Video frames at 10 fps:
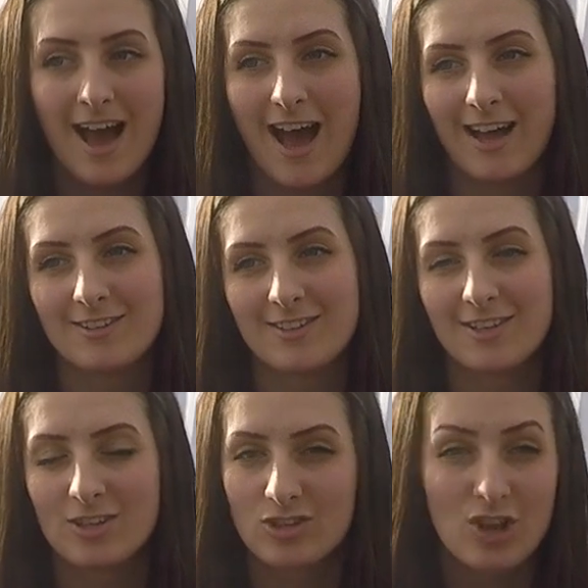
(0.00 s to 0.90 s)
And
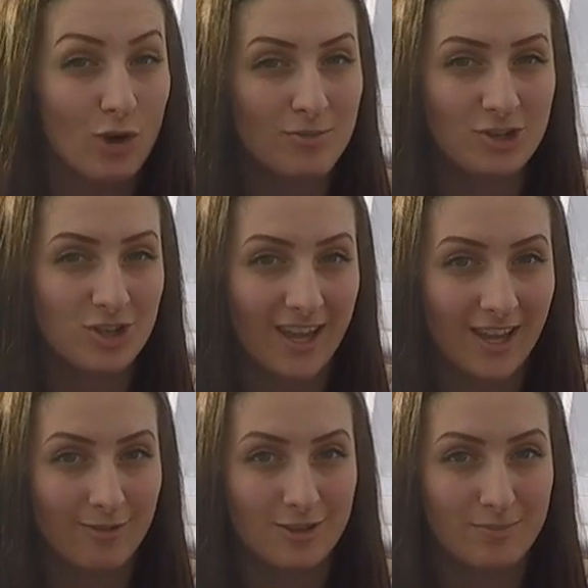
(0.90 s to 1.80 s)
there's so much
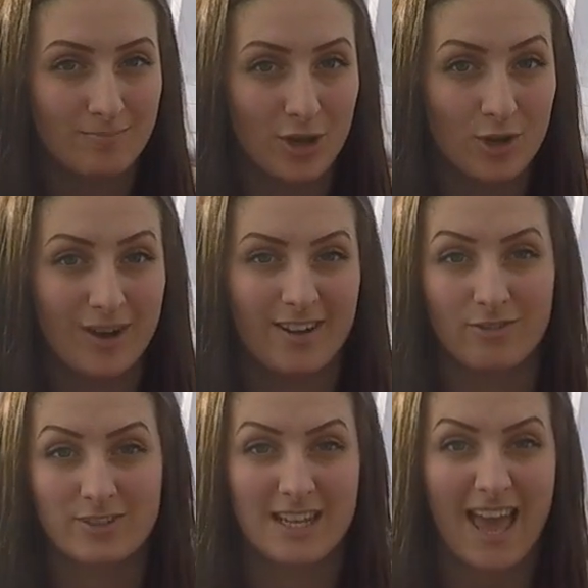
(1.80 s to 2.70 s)
gear in the boot, and
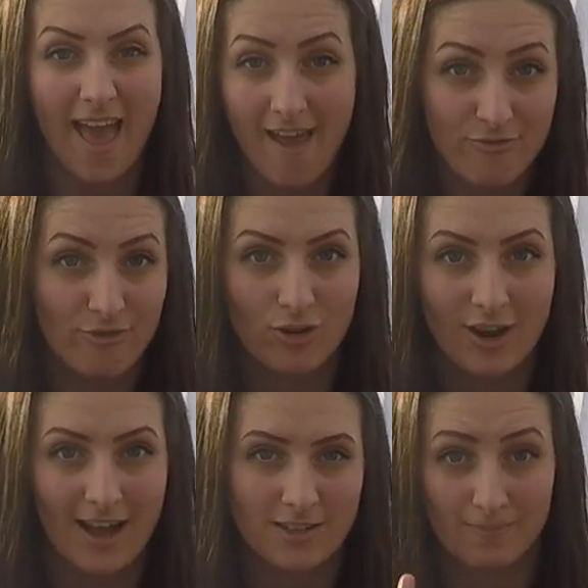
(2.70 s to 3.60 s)
obviously everyone
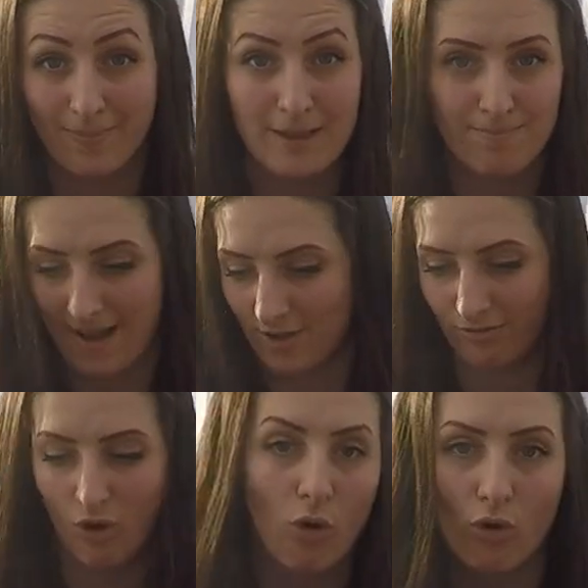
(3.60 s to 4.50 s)
has a big bag of
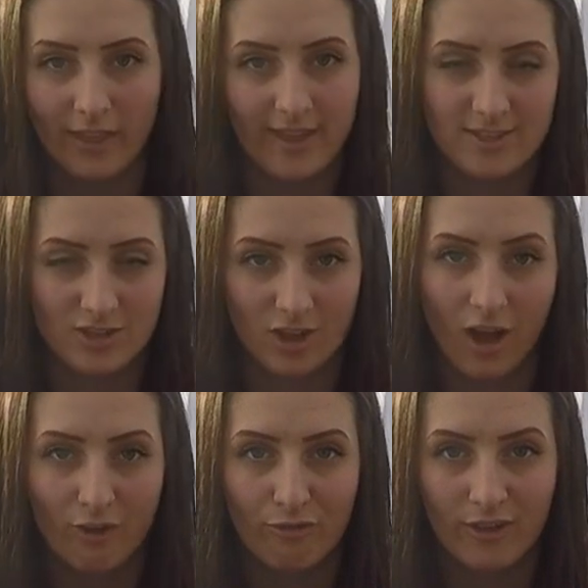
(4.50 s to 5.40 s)
all their
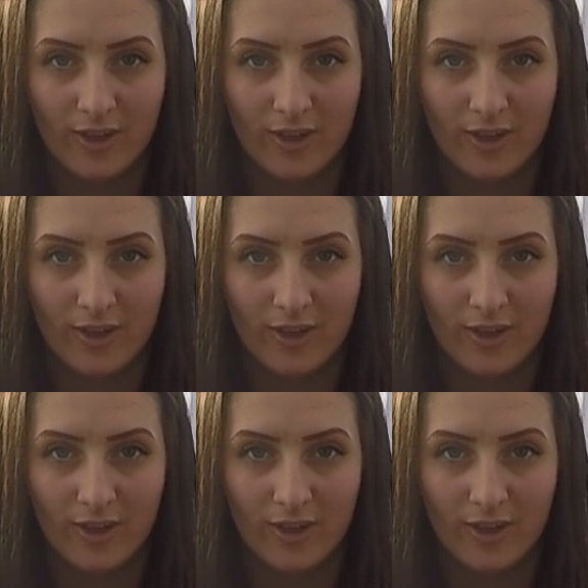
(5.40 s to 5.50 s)
stuff.